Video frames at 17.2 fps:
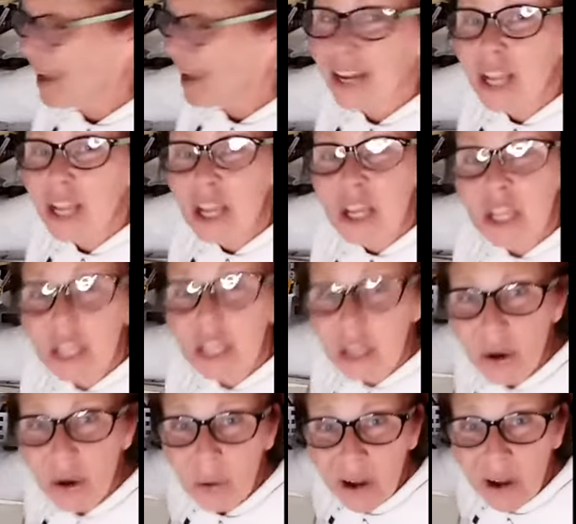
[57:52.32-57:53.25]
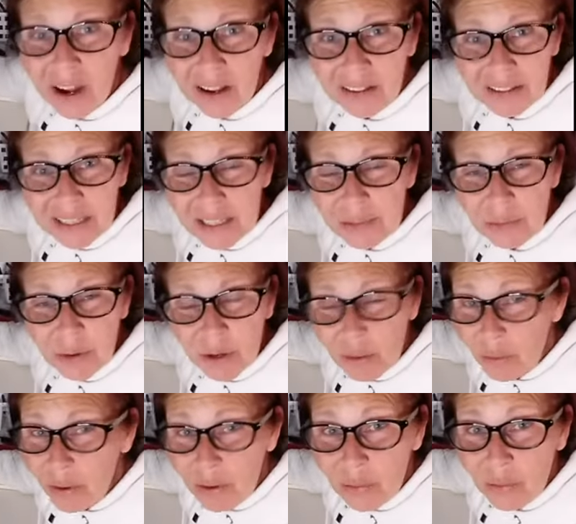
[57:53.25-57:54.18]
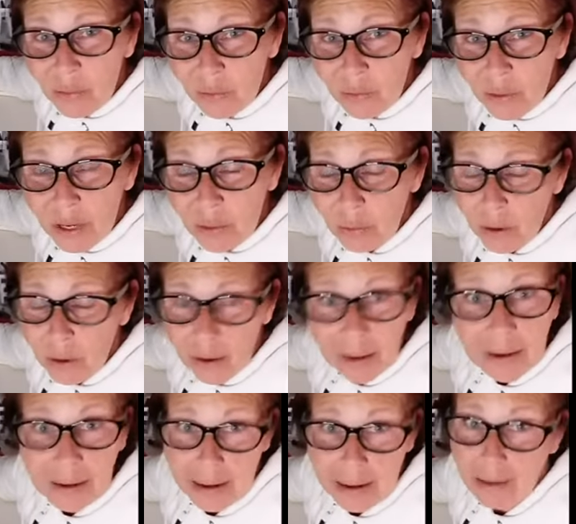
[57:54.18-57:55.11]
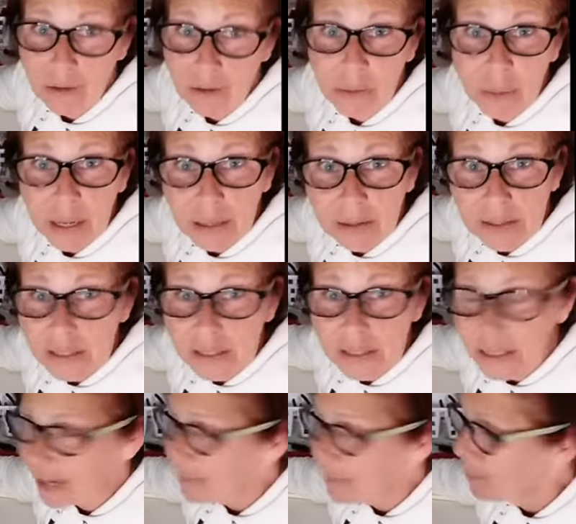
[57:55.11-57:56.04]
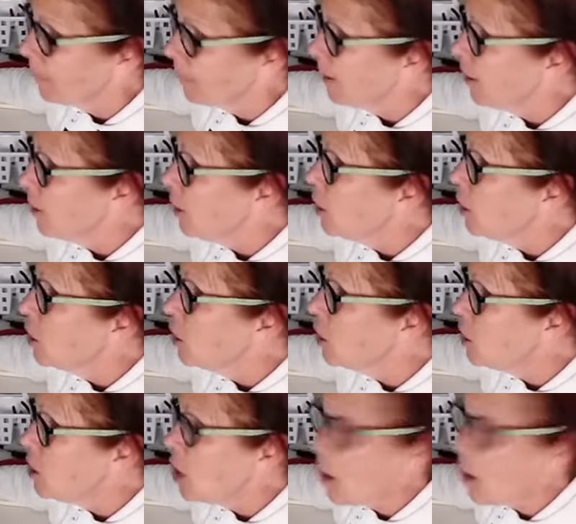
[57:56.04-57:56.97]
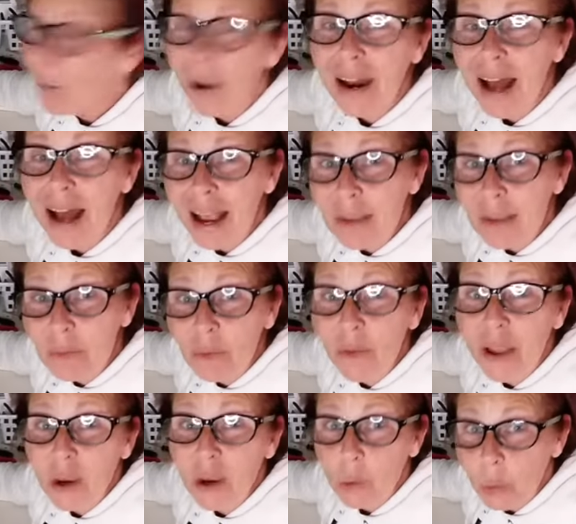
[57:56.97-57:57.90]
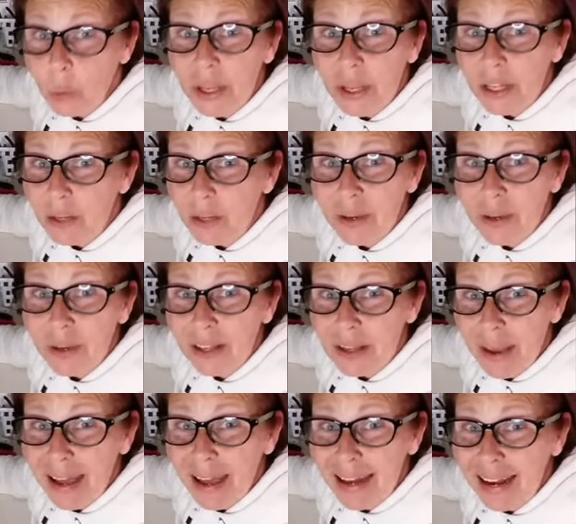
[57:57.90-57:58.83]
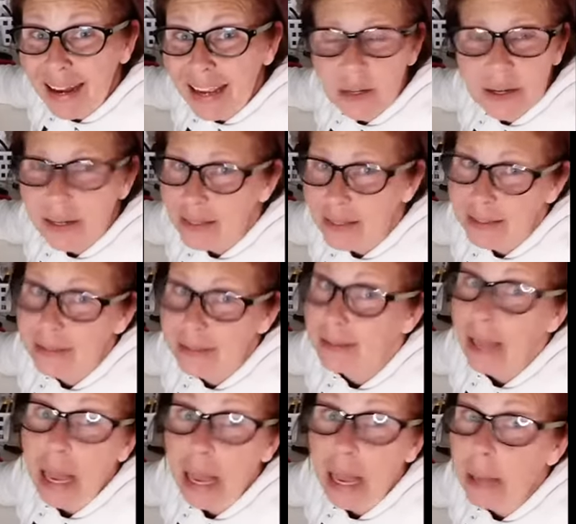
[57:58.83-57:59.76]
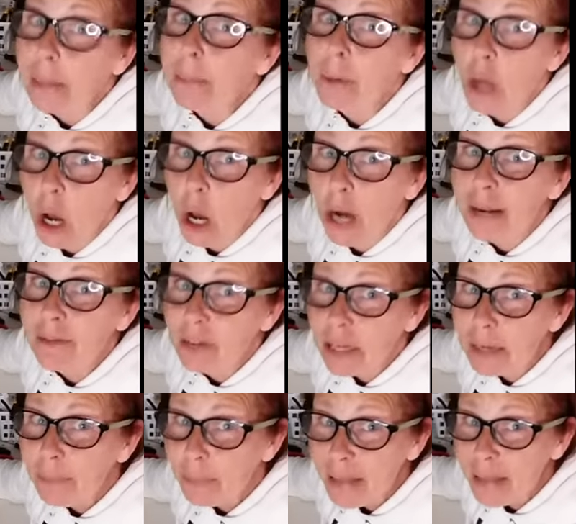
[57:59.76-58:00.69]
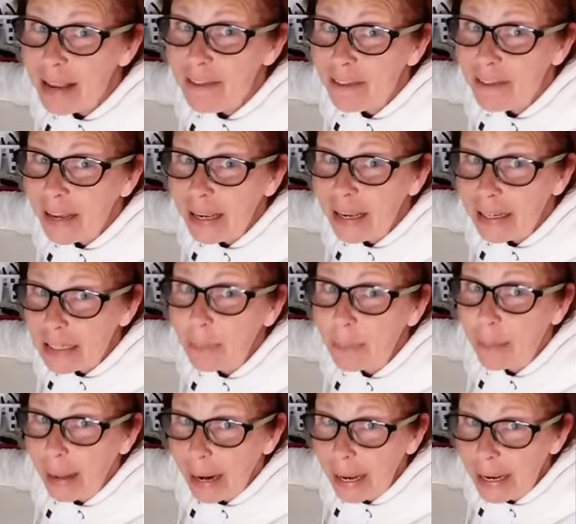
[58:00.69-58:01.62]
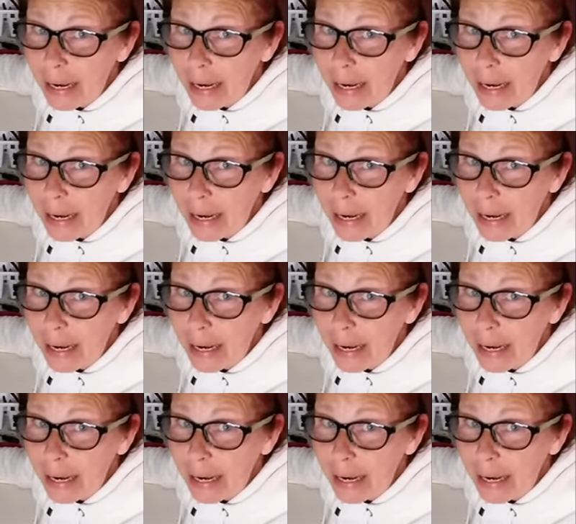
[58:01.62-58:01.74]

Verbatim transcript: head. You know what? At least Marie, when we well, and everybody listening, you know what? I'm like really, really bad at. You guys, I'm uh, not even gonna believe it, but I